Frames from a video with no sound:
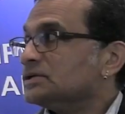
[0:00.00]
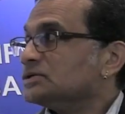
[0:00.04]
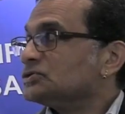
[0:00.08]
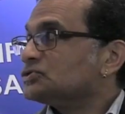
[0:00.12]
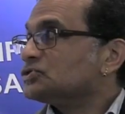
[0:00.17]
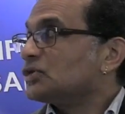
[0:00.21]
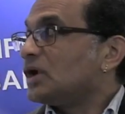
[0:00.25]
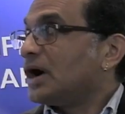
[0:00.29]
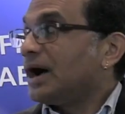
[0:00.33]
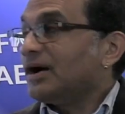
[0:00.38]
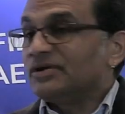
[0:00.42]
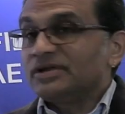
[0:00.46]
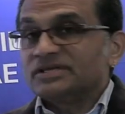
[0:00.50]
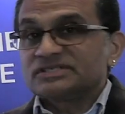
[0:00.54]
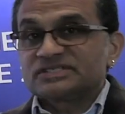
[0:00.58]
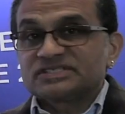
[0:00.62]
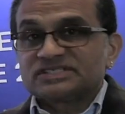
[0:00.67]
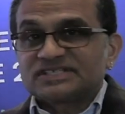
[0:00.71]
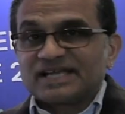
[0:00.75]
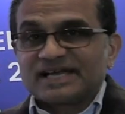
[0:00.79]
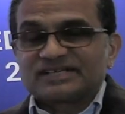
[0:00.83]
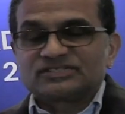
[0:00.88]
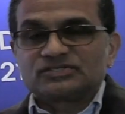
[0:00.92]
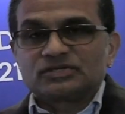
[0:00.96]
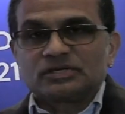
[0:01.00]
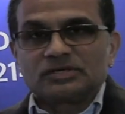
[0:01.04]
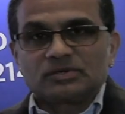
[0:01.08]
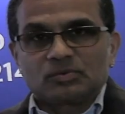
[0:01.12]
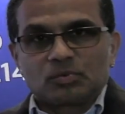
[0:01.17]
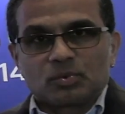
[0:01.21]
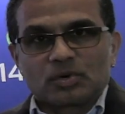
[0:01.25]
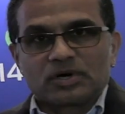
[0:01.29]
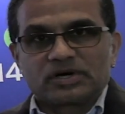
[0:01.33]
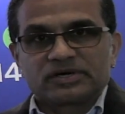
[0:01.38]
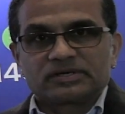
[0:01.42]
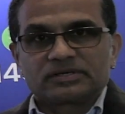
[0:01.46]
So how does this actually
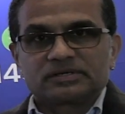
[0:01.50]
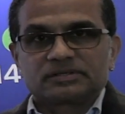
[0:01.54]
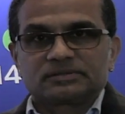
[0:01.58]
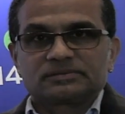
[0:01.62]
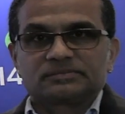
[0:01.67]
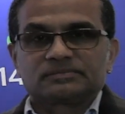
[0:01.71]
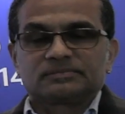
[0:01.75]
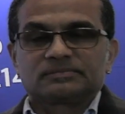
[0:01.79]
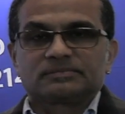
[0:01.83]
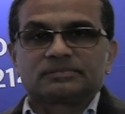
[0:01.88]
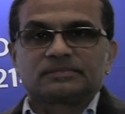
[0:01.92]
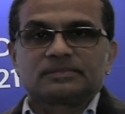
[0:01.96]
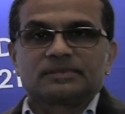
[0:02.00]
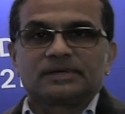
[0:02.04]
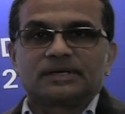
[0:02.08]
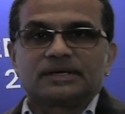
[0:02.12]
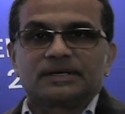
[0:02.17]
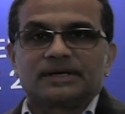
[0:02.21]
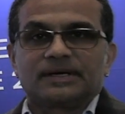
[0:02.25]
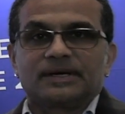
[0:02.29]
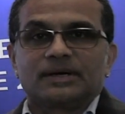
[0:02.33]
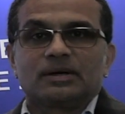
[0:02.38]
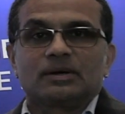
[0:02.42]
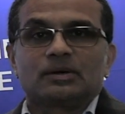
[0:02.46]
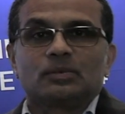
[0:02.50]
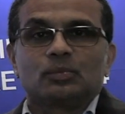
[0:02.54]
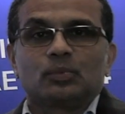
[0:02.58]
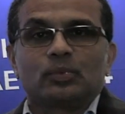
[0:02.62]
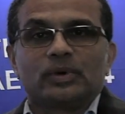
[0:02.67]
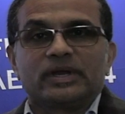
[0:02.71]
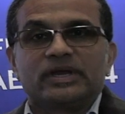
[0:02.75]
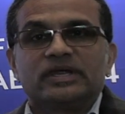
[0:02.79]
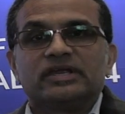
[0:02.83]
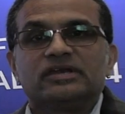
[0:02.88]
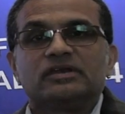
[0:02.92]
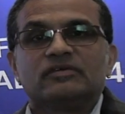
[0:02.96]
work
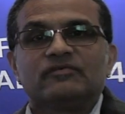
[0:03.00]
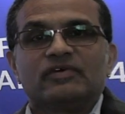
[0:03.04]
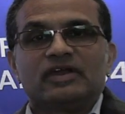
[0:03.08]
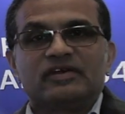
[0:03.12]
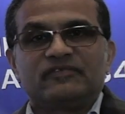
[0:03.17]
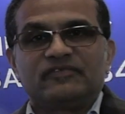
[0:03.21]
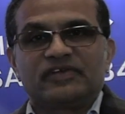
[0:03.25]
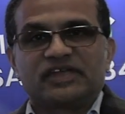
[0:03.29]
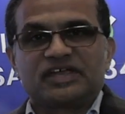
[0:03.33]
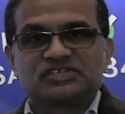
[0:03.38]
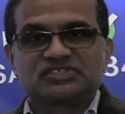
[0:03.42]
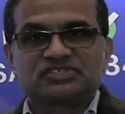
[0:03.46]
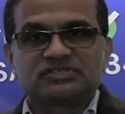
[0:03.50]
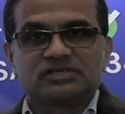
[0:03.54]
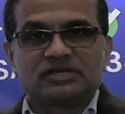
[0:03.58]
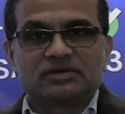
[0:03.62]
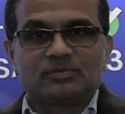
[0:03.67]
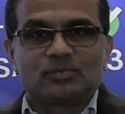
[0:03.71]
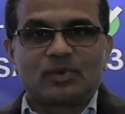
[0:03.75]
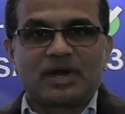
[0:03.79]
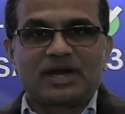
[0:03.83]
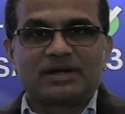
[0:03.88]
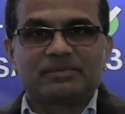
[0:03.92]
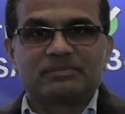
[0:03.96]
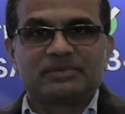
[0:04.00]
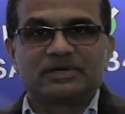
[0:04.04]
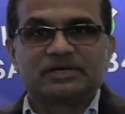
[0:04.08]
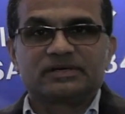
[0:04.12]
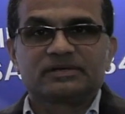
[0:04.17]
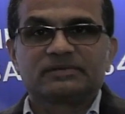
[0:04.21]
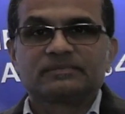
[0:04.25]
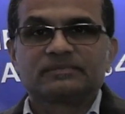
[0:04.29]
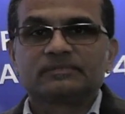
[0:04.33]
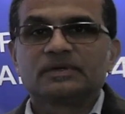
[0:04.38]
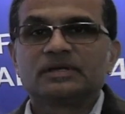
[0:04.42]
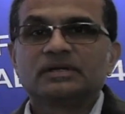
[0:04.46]
in a verification
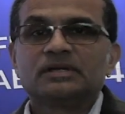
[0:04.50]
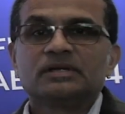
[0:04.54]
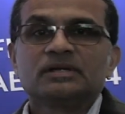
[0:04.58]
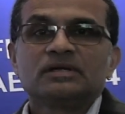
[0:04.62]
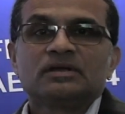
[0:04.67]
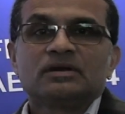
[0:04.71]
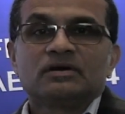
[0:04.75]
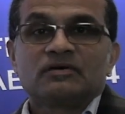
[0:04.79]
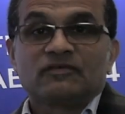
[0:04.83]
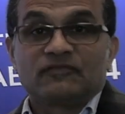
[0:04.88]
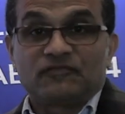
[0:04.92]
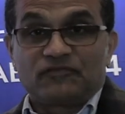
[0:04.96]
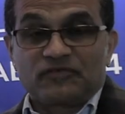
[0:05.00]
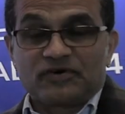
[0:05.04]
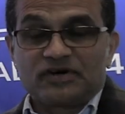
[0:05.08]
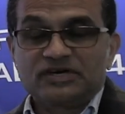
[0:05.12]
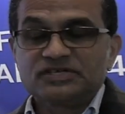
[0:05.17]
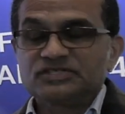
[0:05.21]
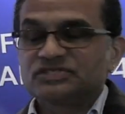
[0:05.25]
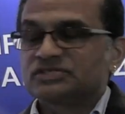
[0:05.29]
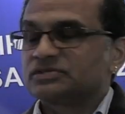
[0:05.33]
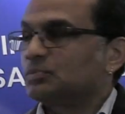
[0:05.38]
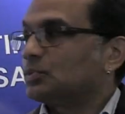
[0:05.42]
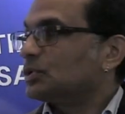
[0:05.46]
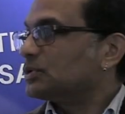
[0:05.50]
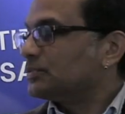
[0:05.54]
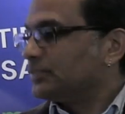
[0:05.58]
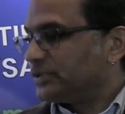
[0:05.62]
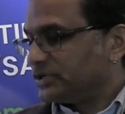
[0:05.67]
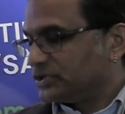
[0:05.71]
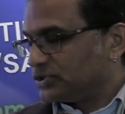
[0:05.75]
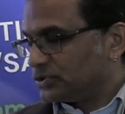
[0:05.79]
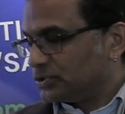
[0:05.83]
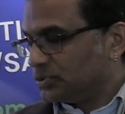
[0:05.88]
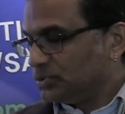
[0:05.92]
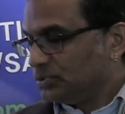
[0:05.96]
environment? First, what we
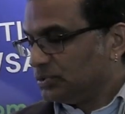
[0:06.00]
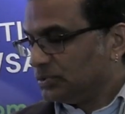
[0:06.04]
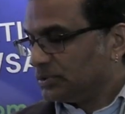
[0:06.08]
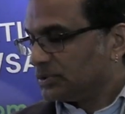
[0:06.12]
do,